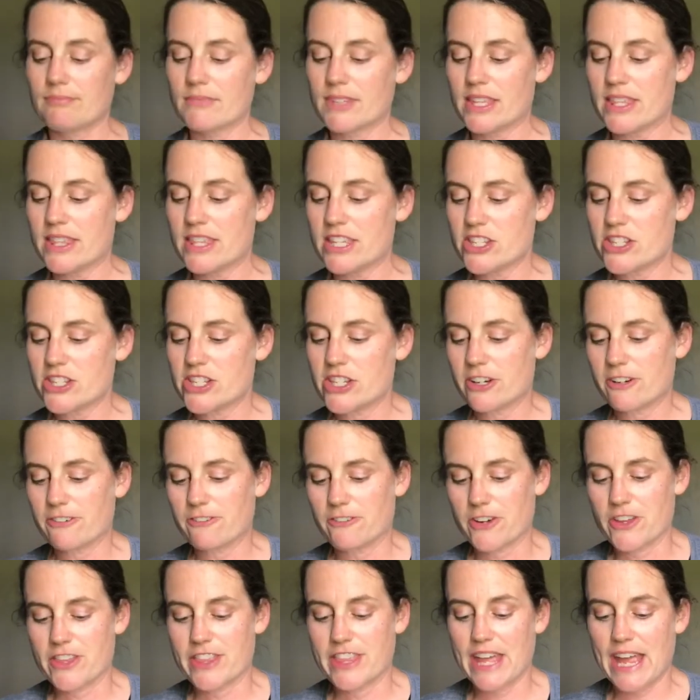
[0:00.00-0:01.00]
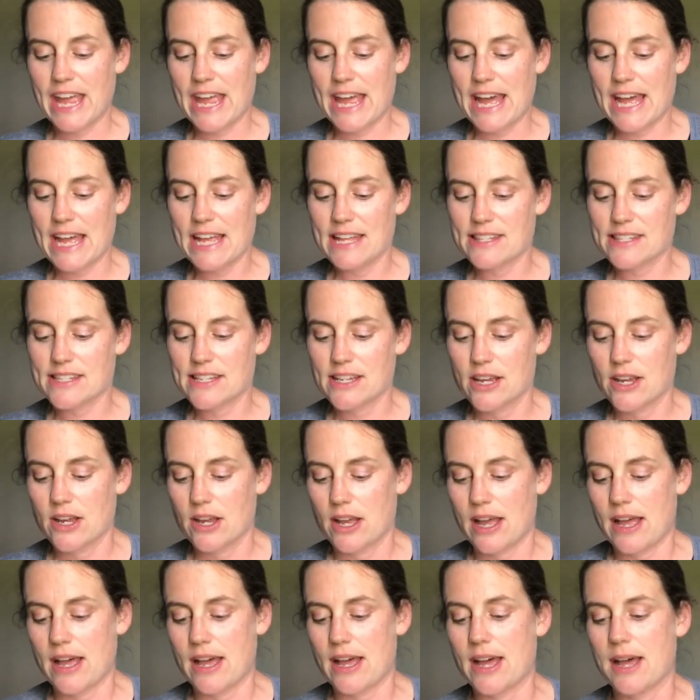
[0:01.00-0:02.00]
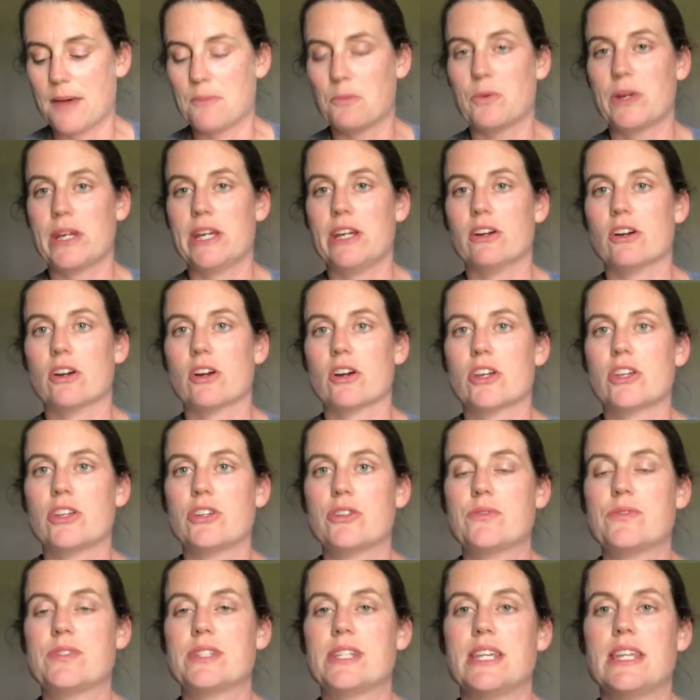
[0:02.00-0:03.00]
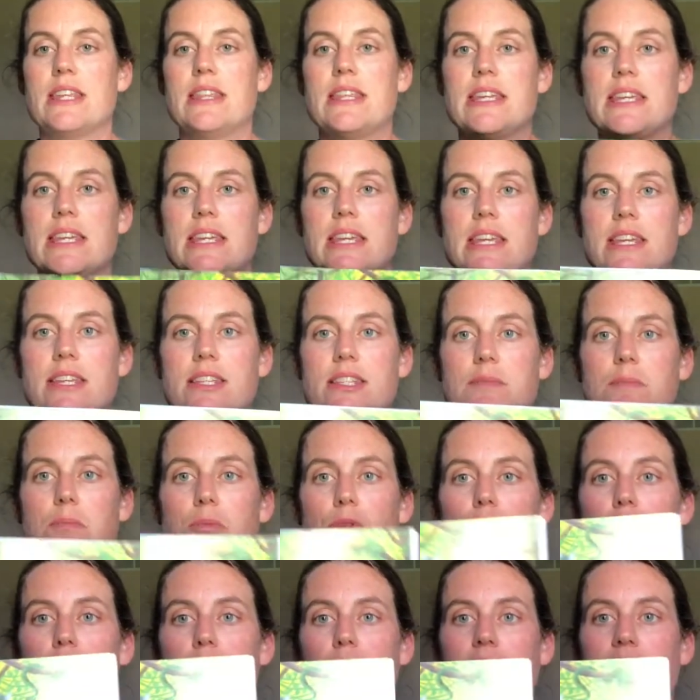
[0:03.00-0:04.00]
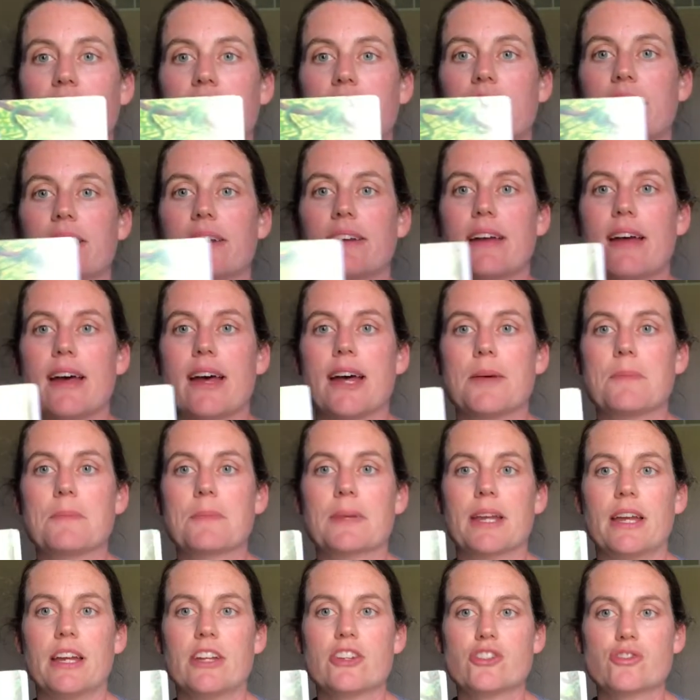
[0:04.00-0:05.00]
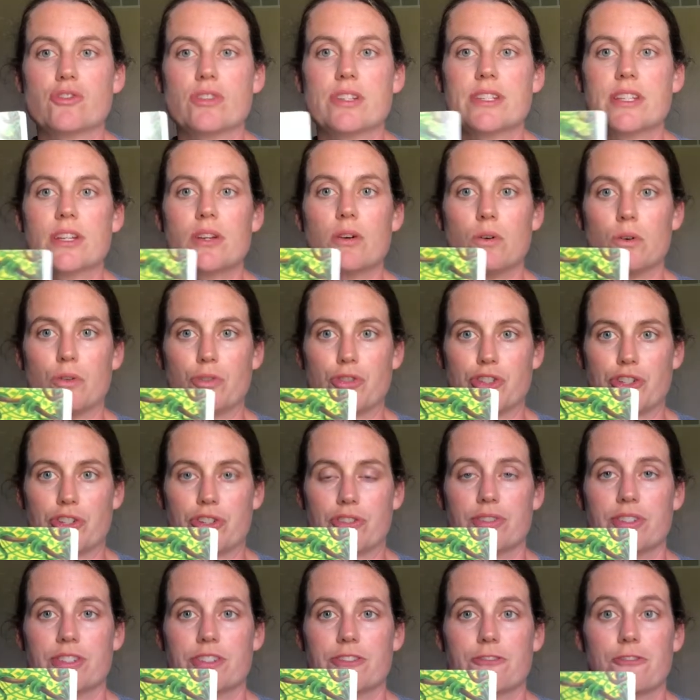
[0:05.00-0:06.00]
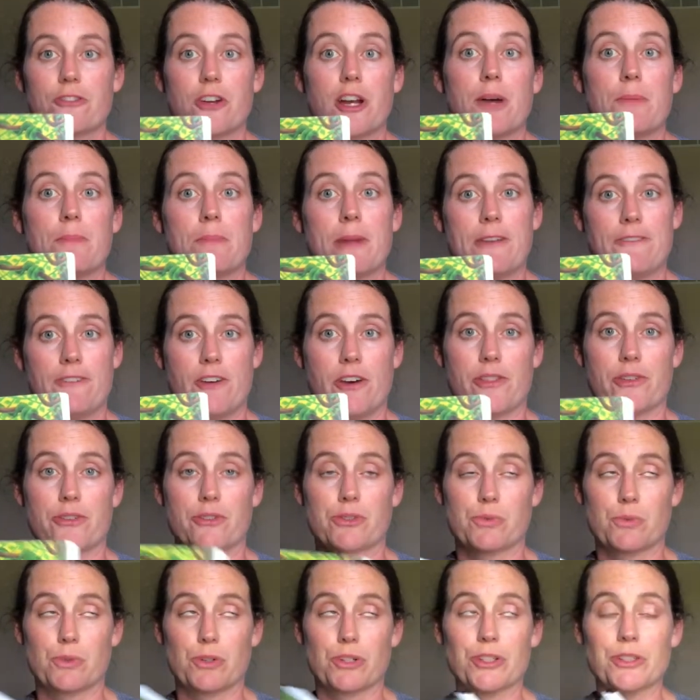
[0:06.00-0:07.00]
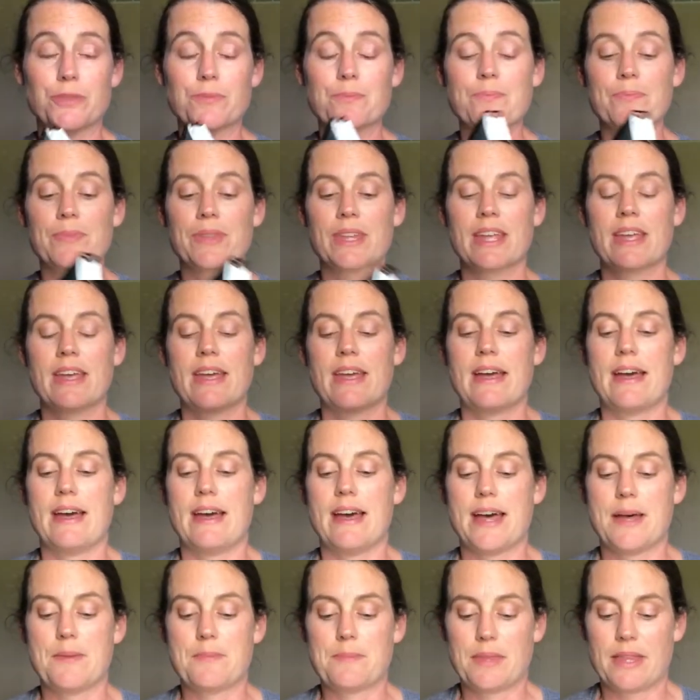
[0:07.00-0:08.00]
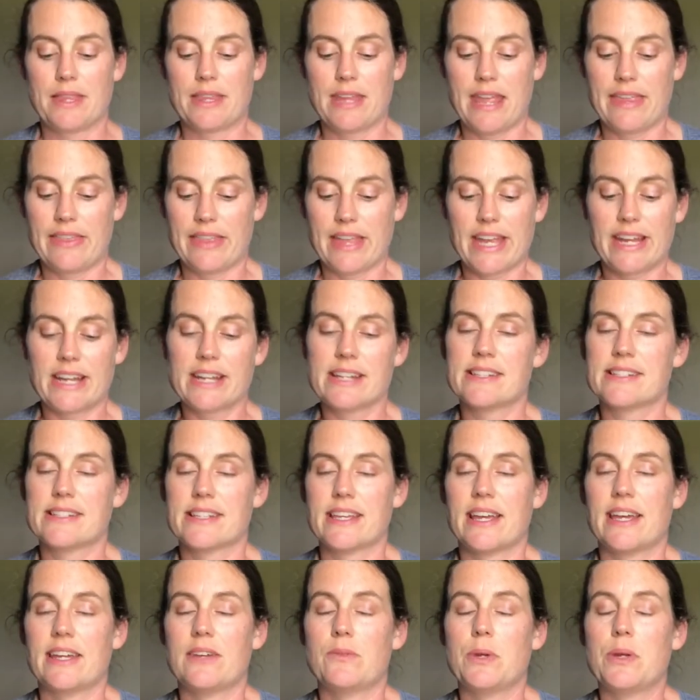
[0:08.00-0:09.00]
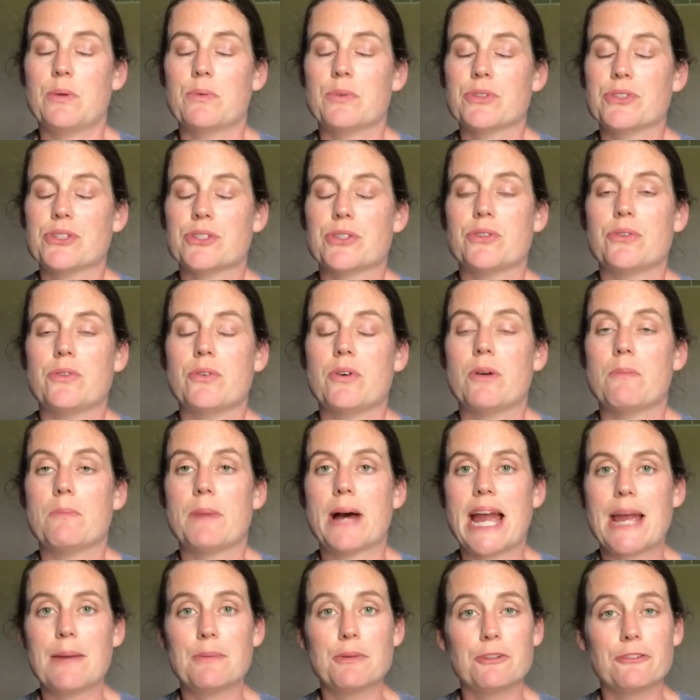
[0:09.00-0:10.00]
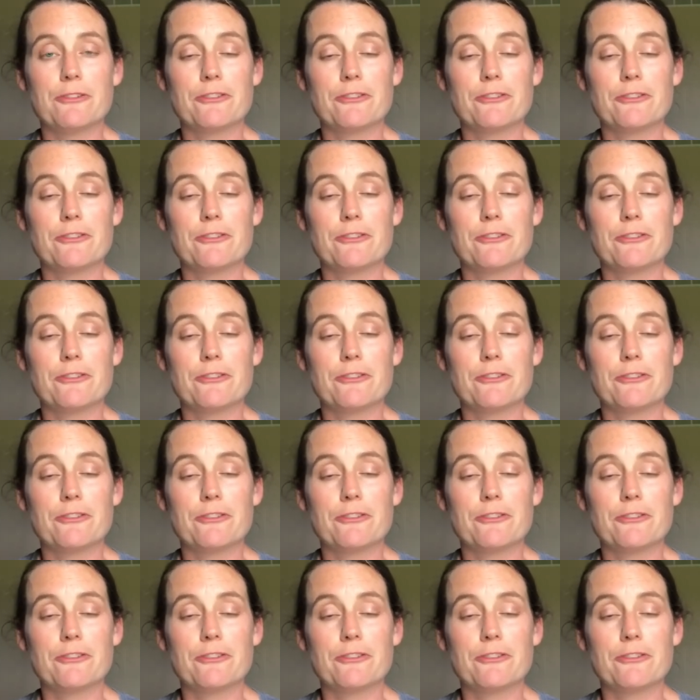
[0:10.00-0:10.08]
this year for that, we are using the Exploring Countries and Cultures from My Father's World. And like I said, we will do Bible